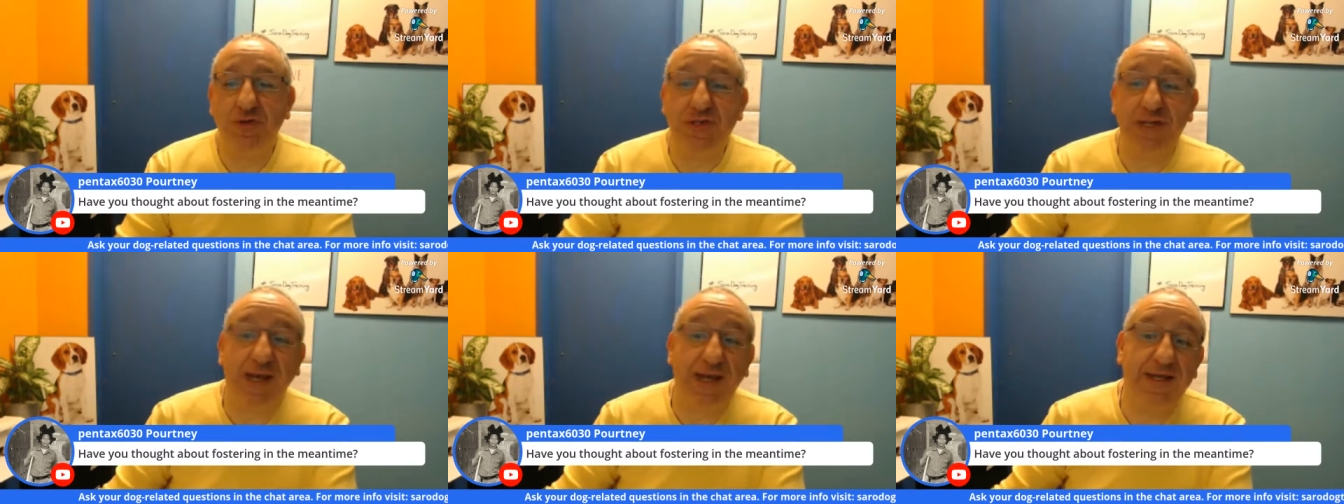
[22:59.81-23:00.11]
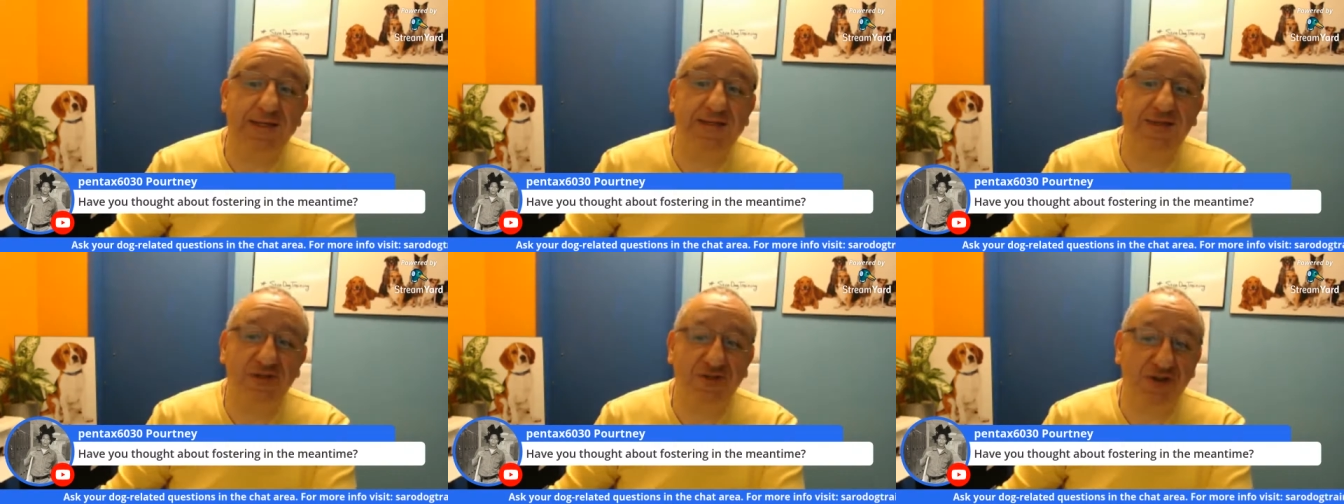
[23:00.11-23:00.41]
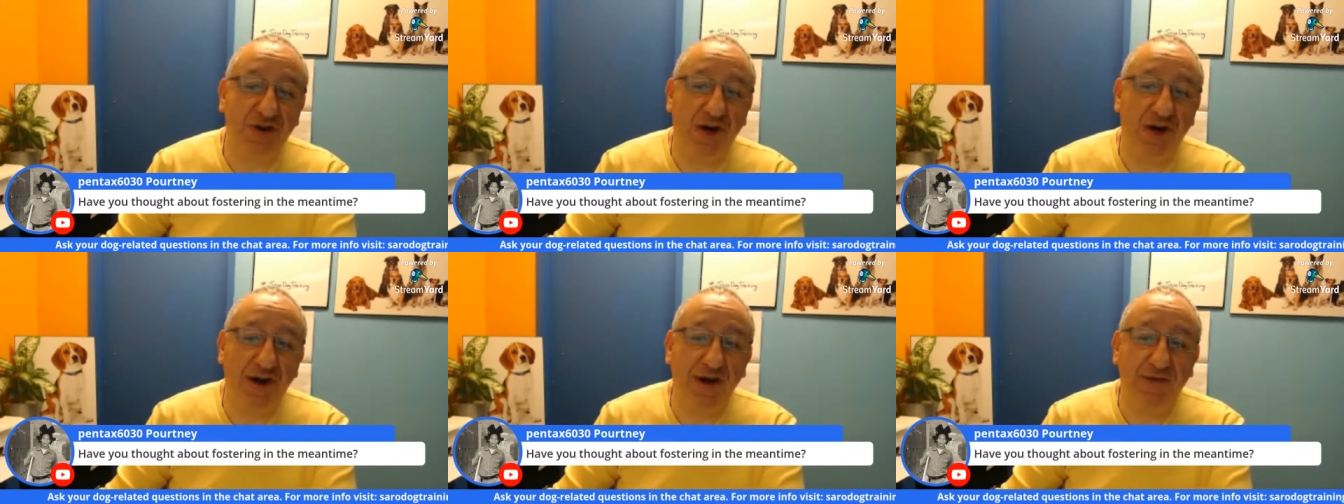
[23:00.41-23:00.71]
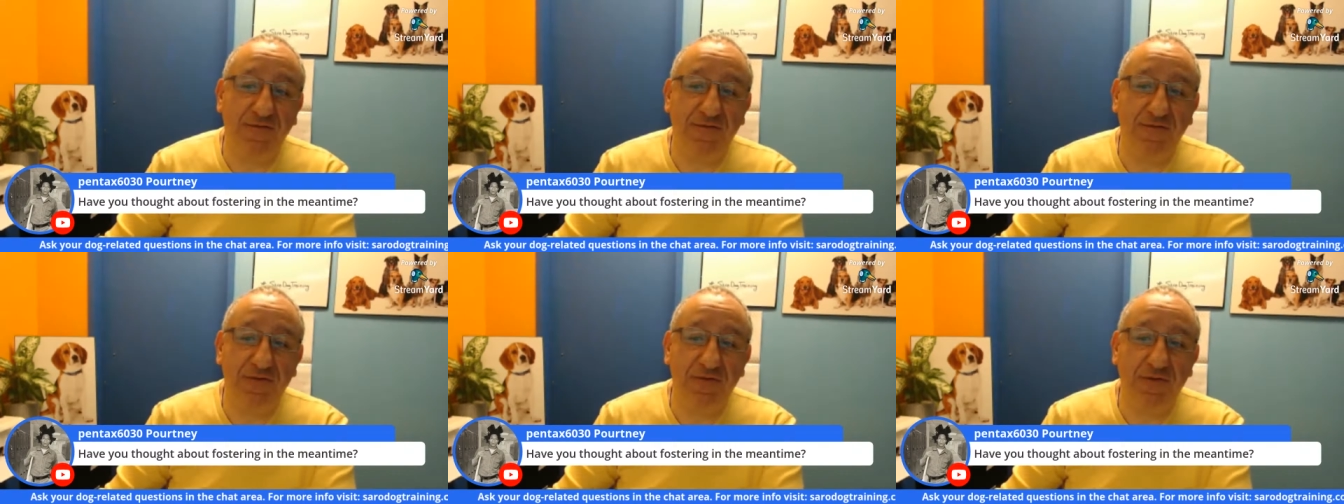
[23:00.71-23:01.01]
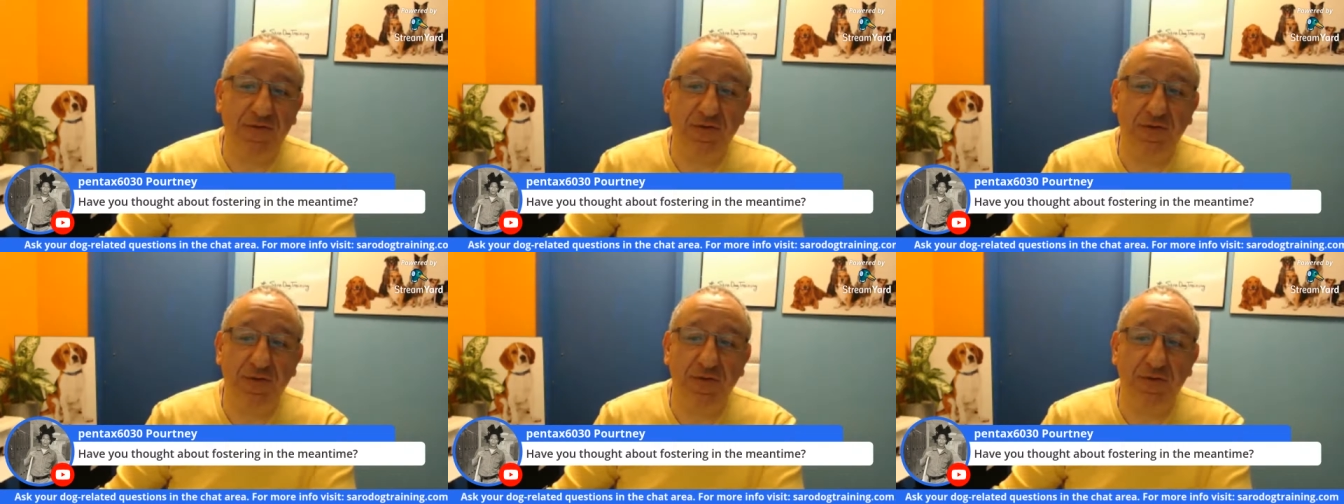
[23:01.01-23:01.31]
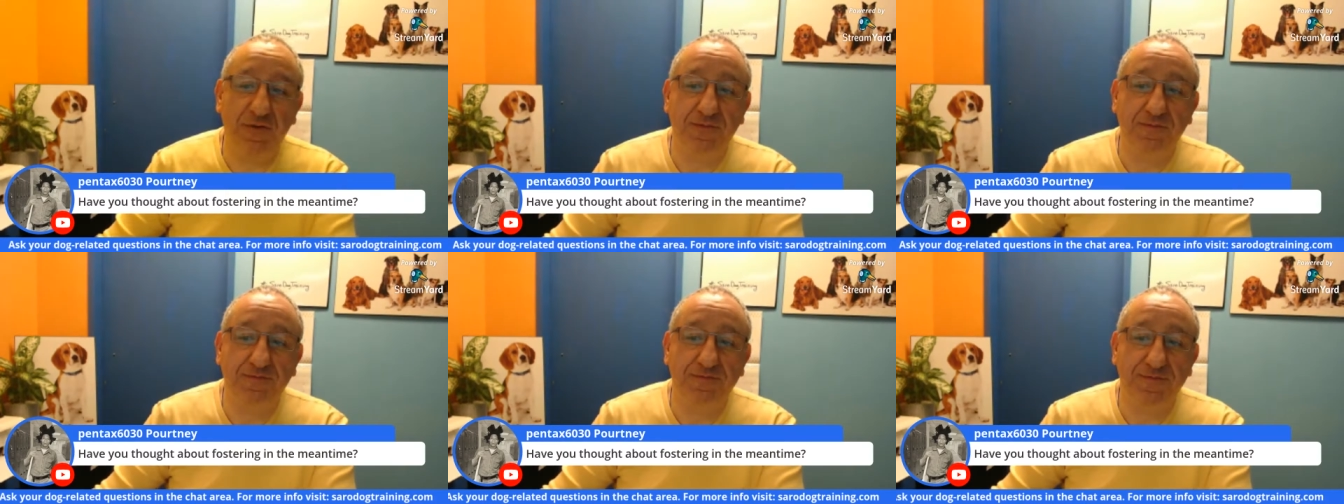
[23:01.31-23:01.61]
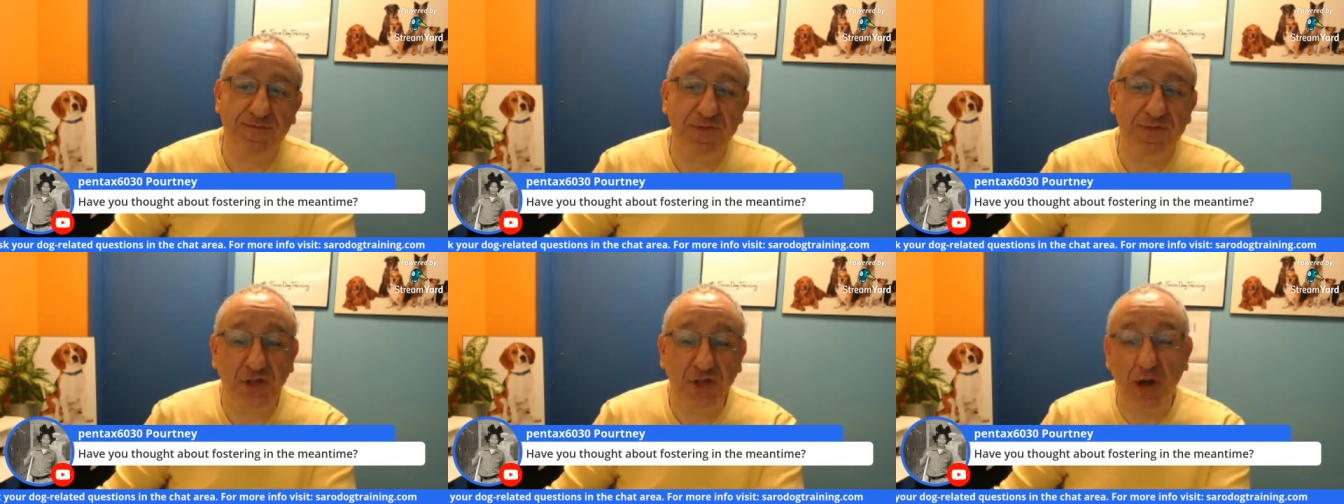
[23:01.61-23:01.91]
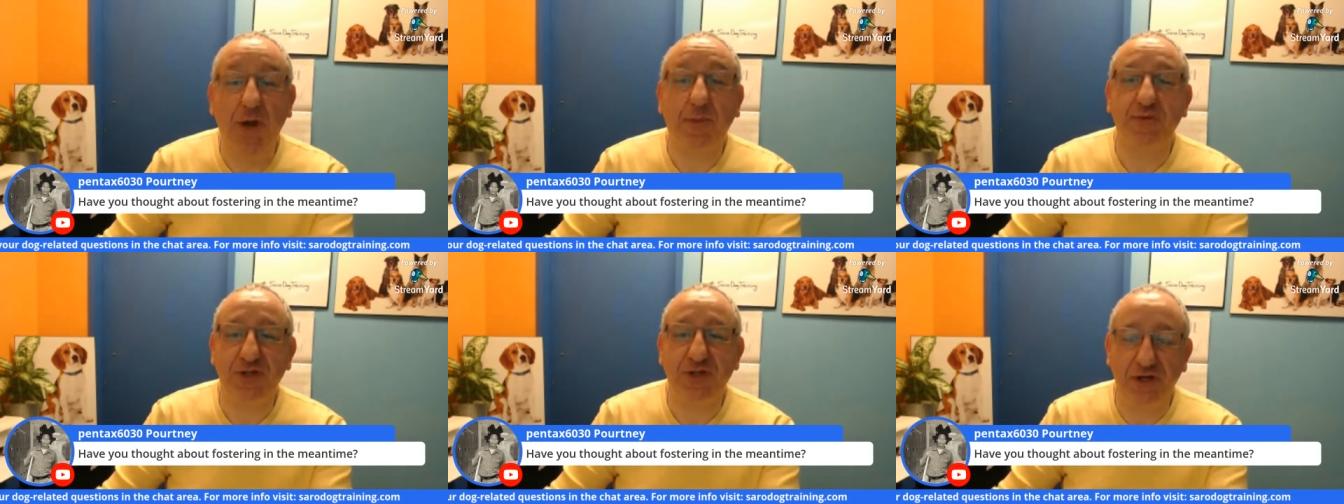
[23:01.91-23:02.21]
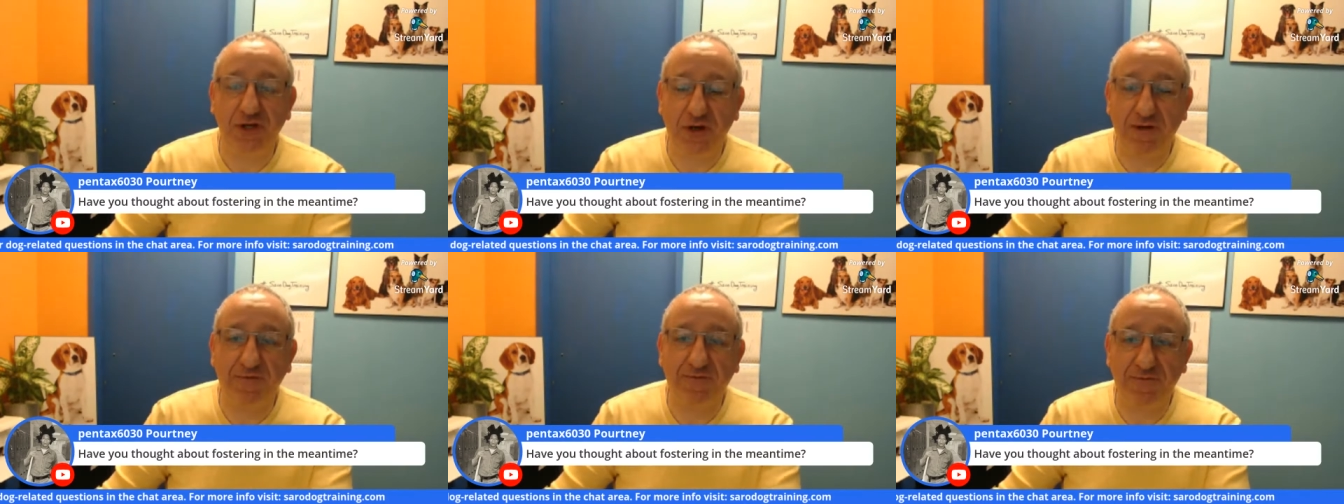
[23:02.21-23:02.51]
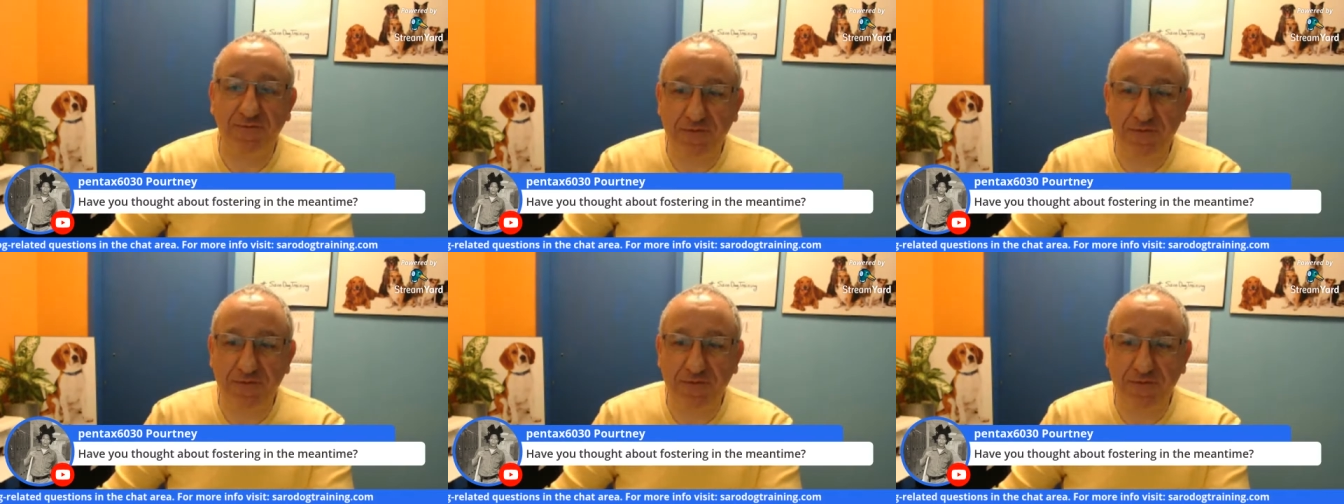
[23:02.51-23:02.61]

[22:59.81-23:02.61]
test drive the option of